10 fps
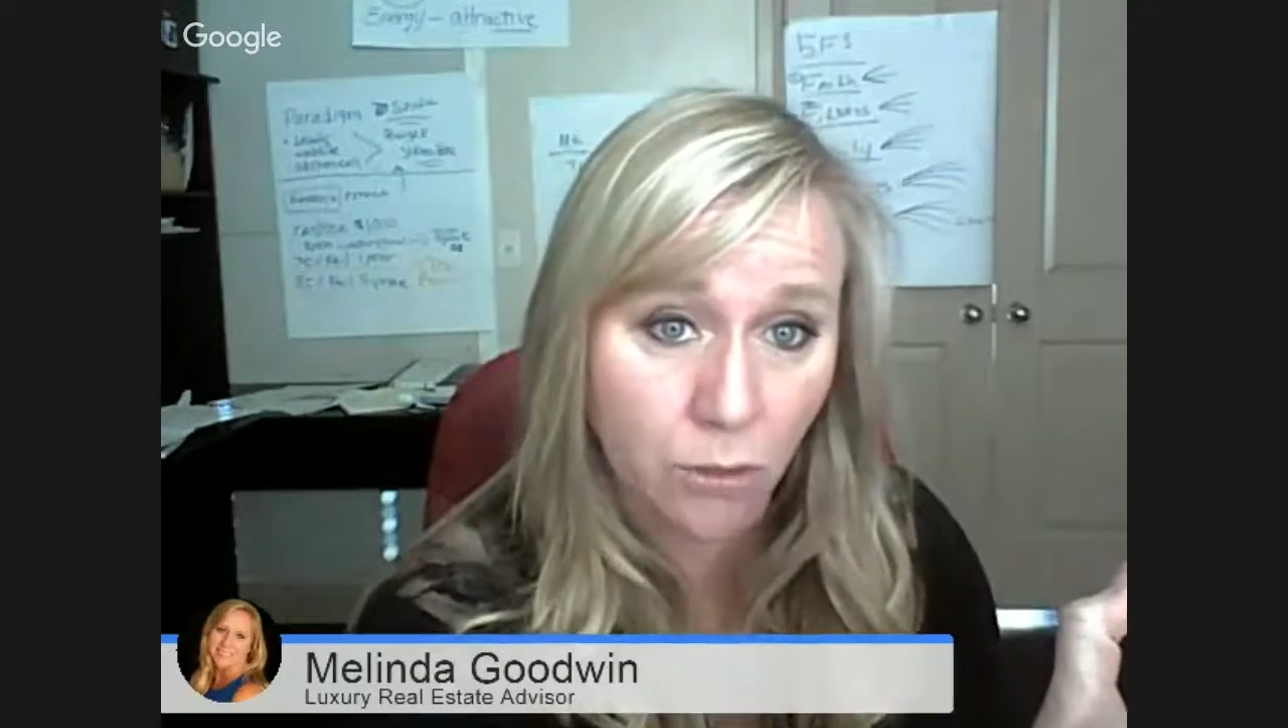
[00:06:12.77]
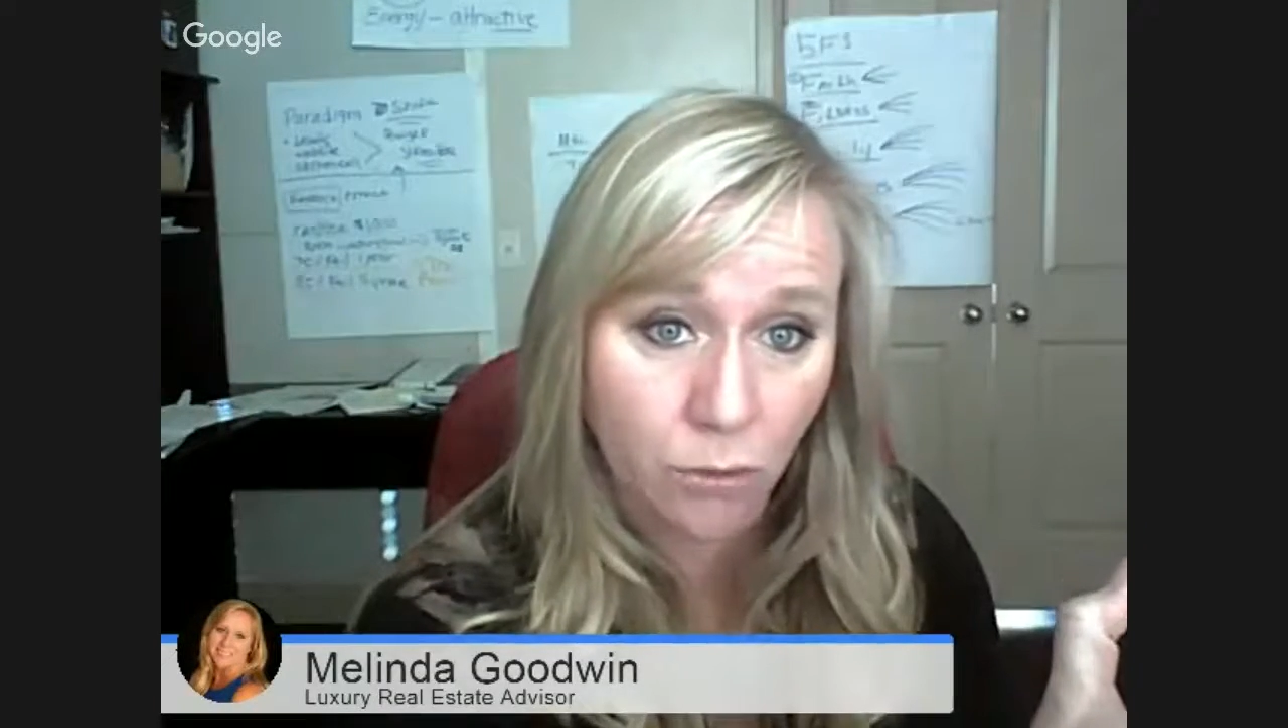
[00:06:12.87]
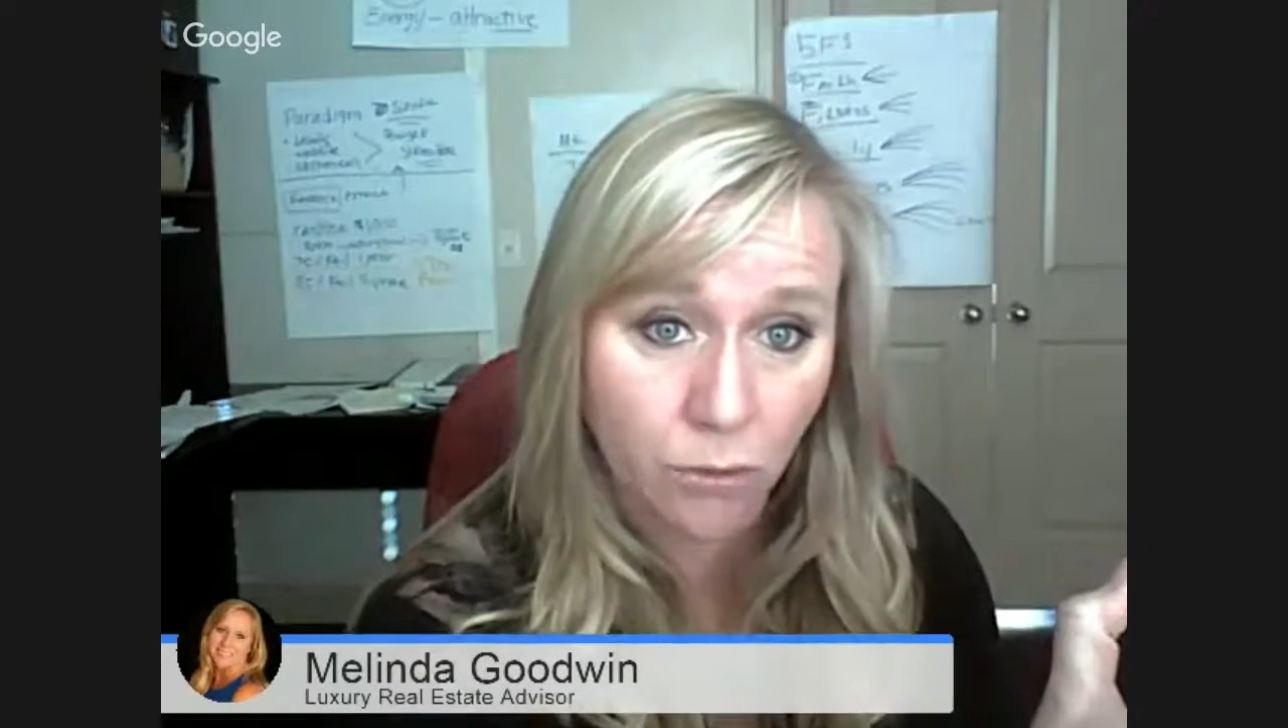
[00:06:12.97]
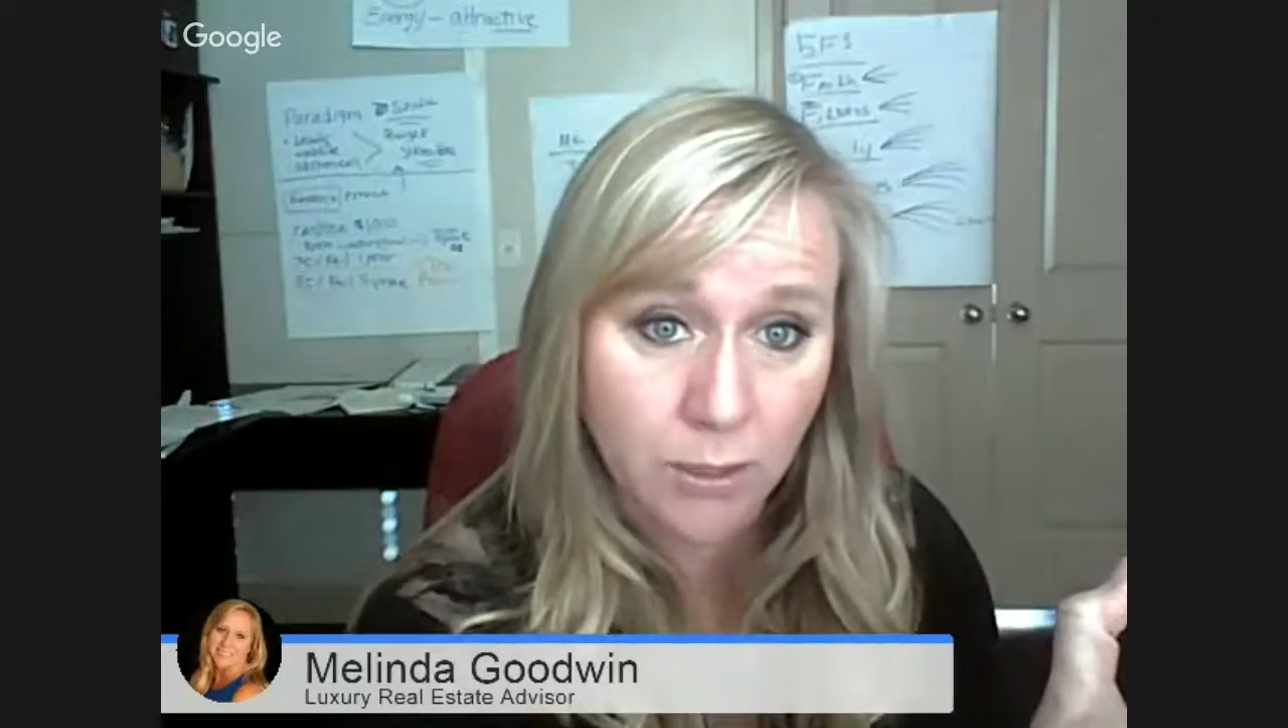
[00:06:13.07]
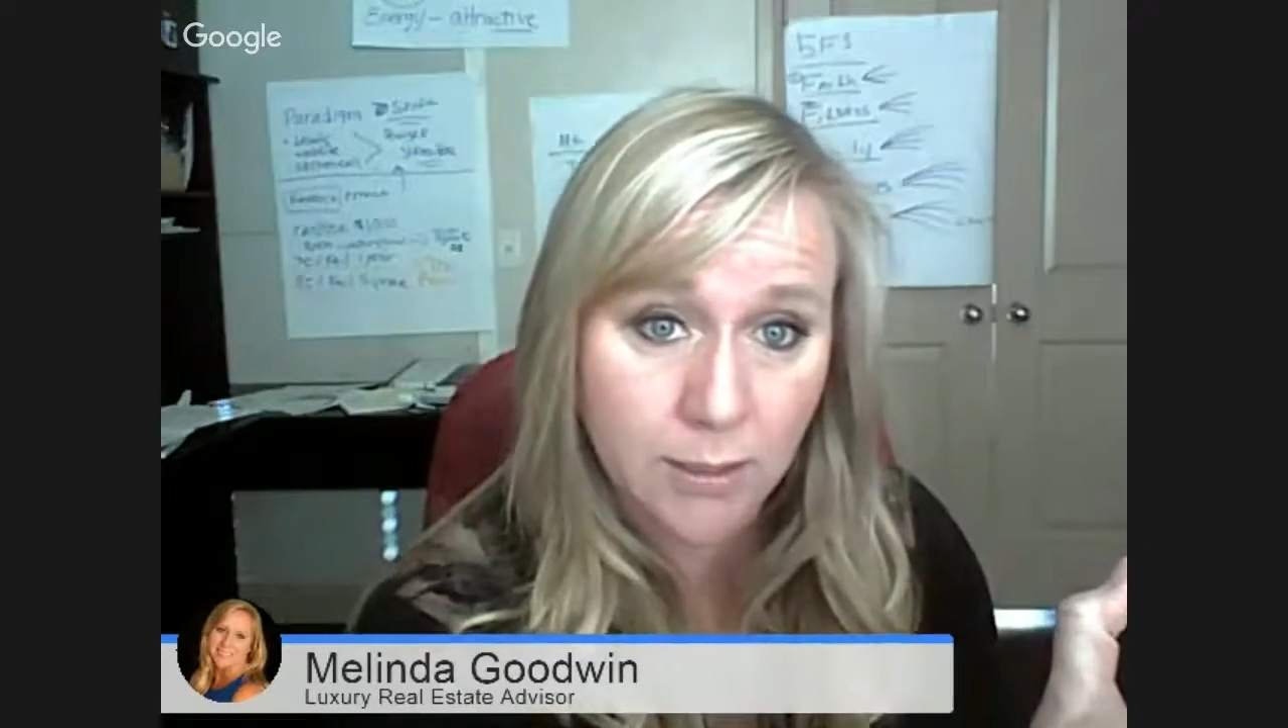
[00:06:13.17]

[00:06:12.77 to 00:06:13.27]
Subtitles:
early